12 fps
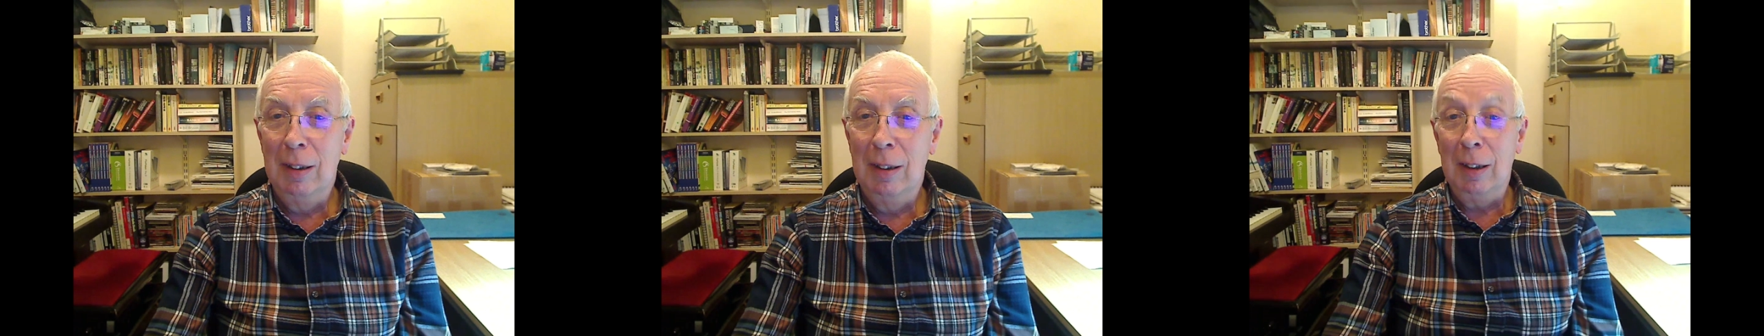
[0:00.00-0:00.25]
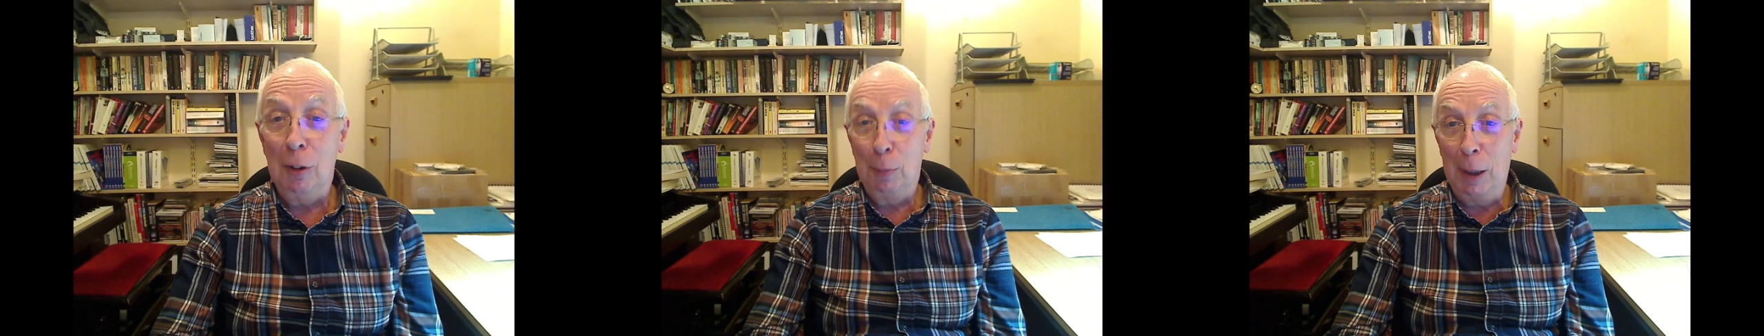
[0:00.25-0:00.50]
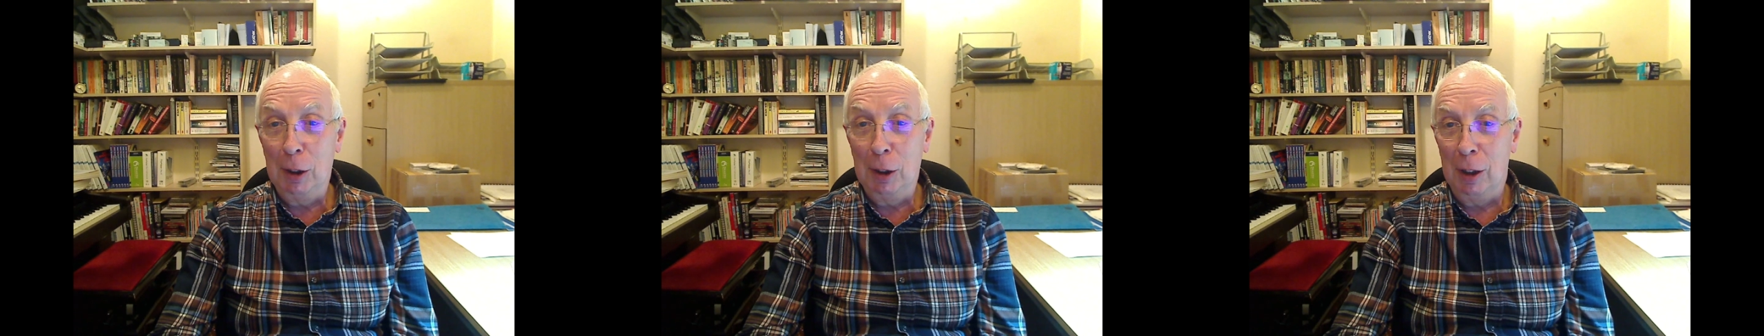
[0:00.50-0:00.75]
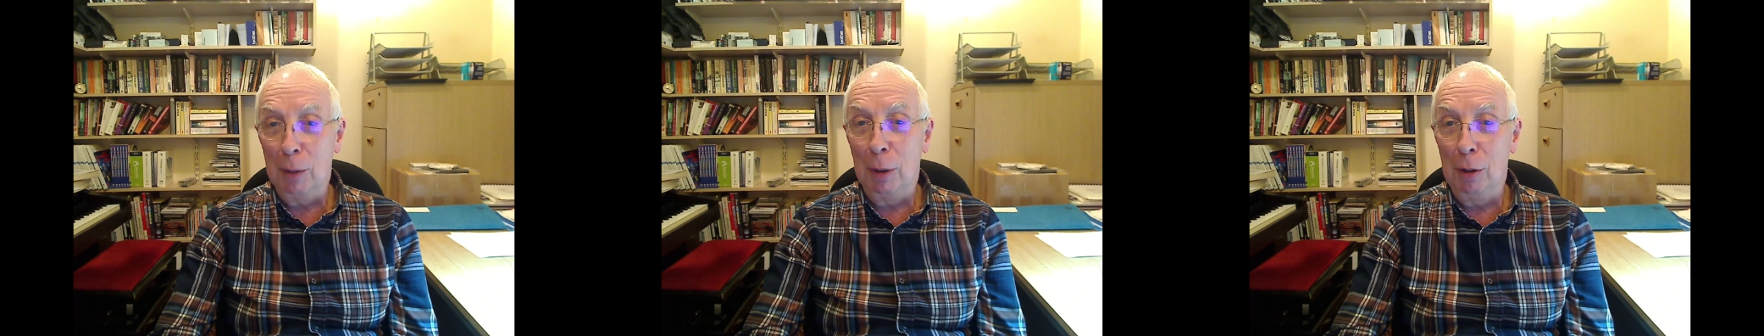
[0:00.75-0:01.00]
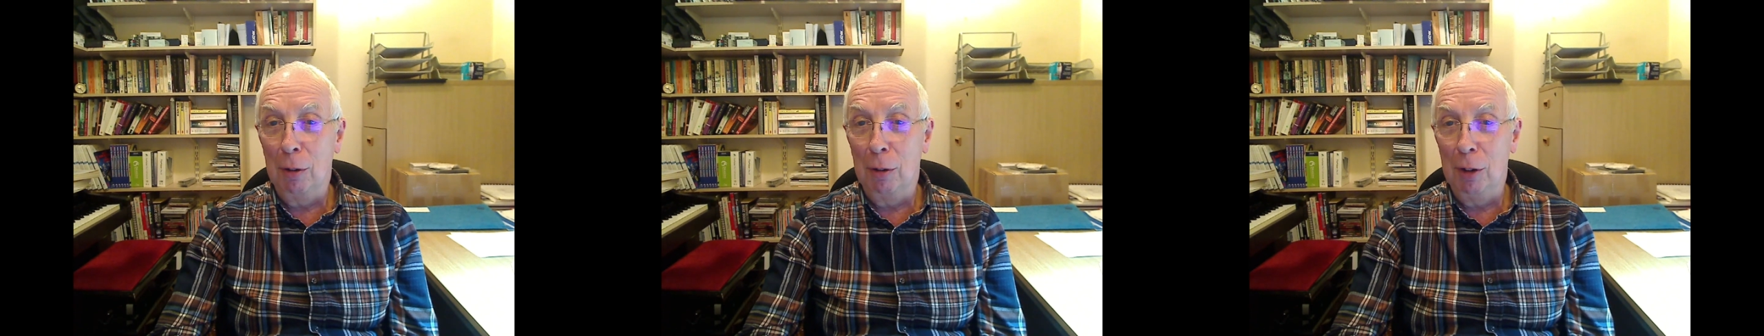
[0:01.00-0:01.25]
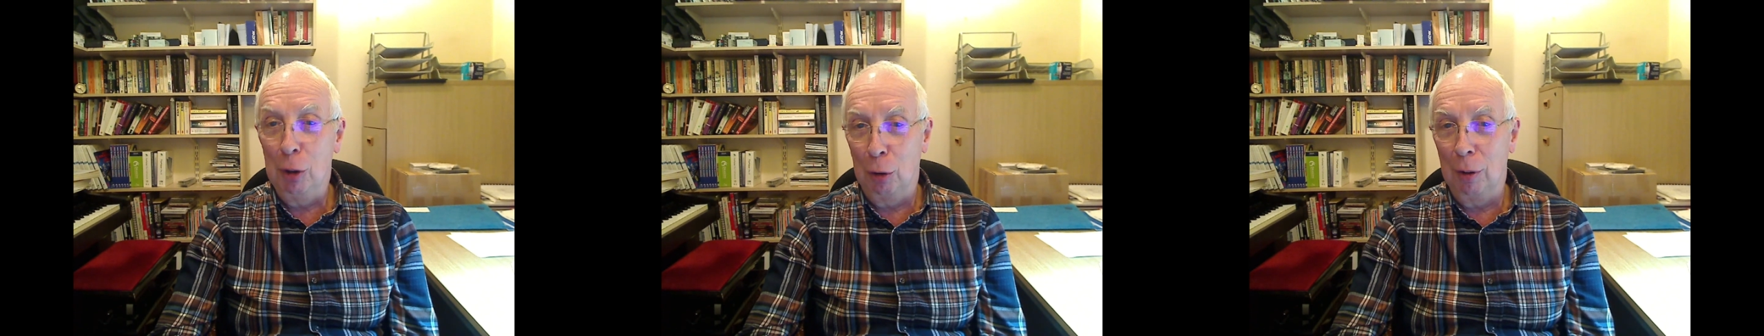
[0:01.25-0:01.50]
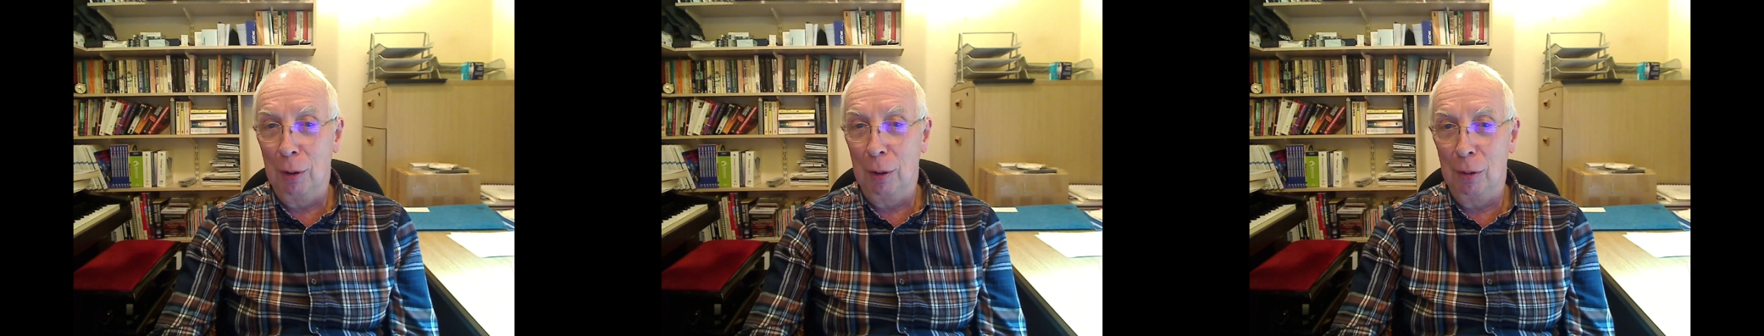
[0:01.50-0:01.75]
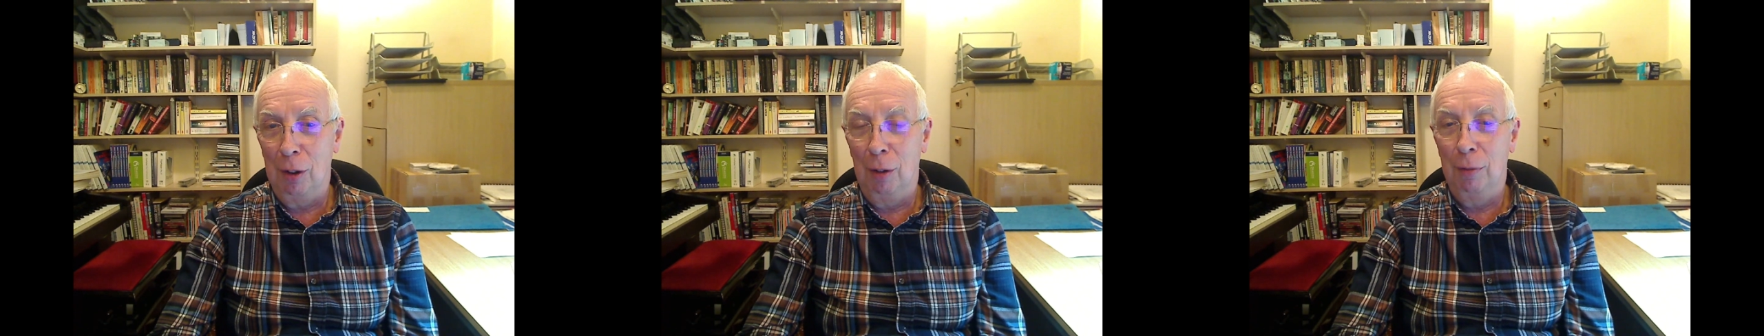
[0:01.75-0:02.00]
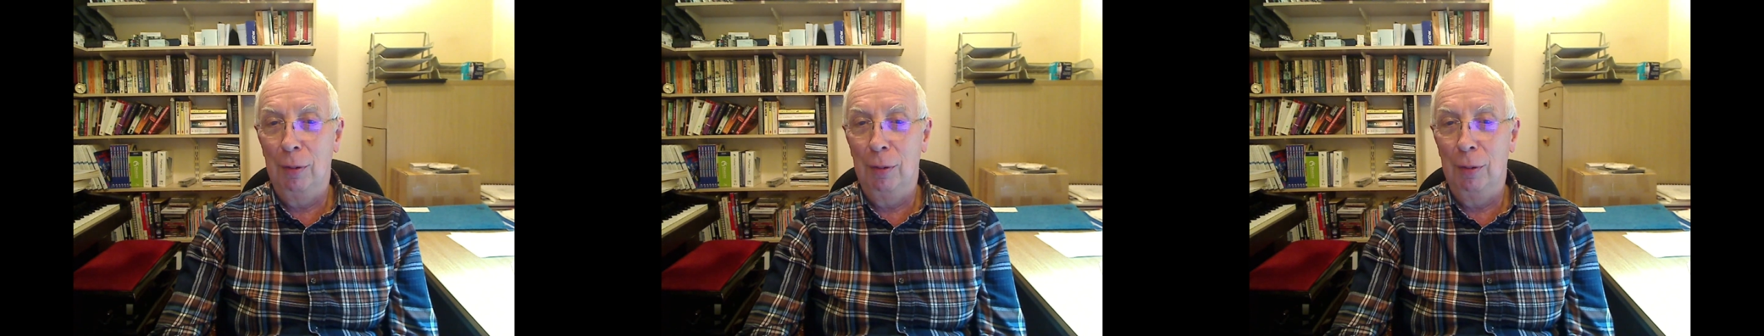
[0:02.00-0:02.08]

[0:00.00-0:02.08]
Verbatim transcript: Especially when you're enjoying yourself.